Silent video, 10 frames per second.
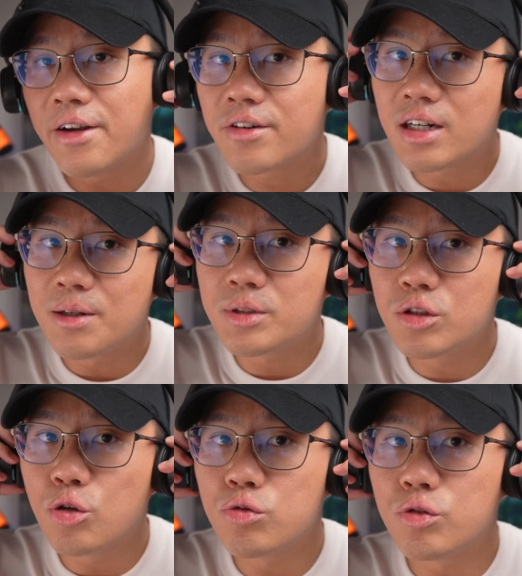ear cups
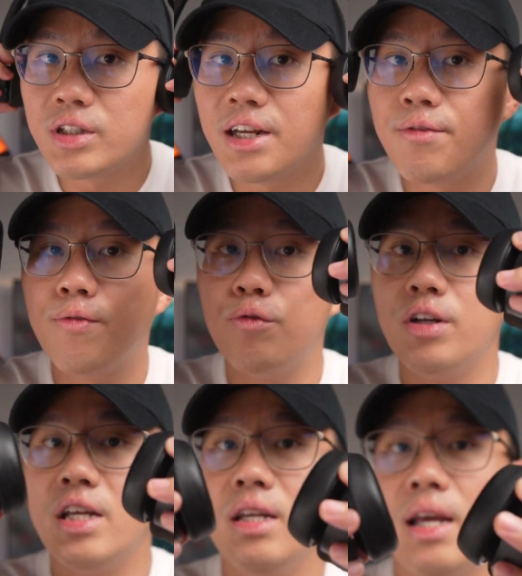don't rotate
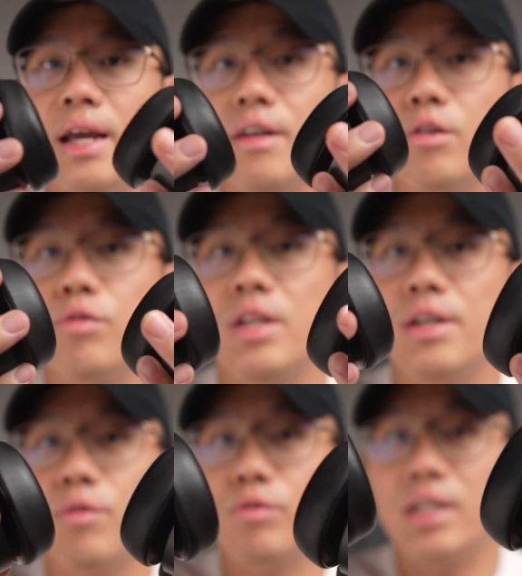fully, and it
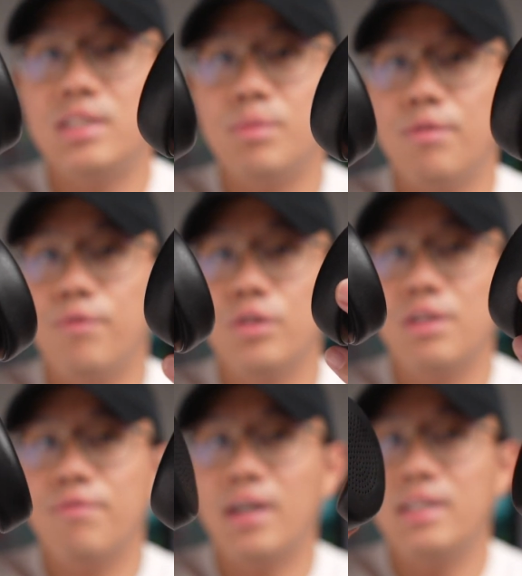only rotates about
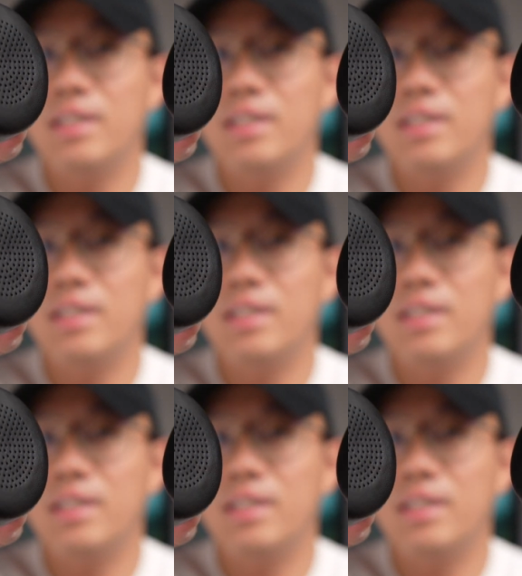45